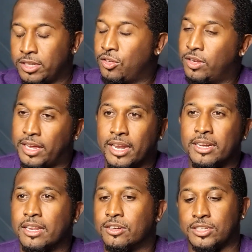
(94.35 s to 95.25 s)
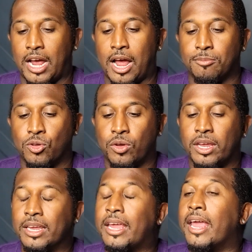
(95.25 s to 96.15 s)
you can get another job. You
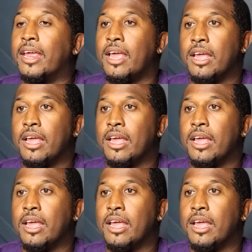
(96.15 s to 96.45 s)
can get